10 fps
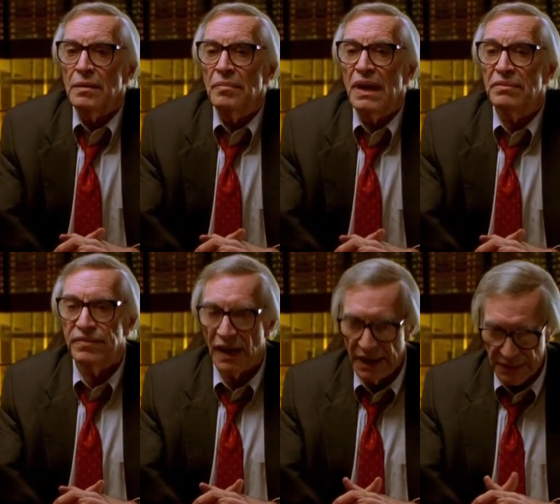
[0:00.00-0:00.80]
My
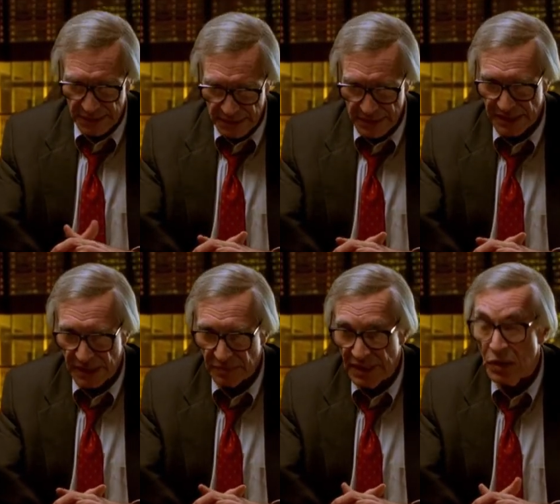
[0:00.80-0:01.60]
father
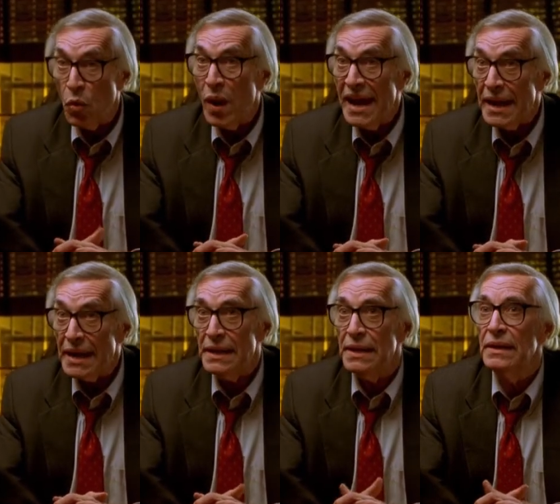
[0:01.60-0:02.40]
sent me
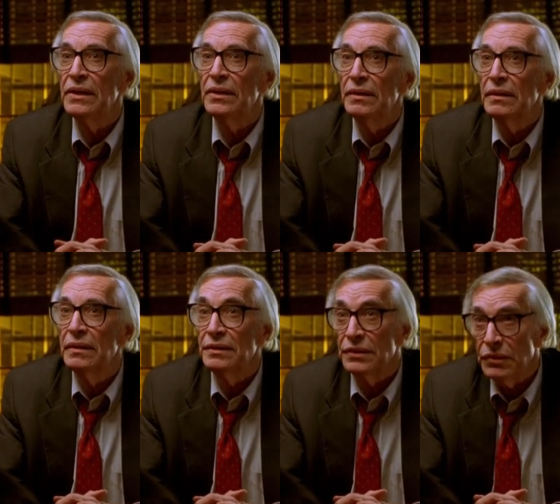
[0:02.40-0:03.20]
away
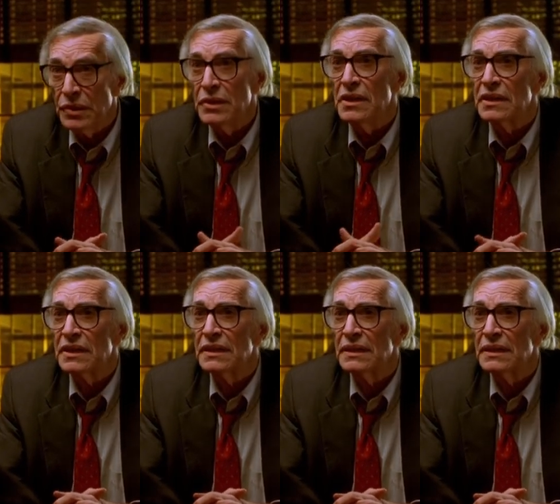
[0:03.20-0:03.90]
to New York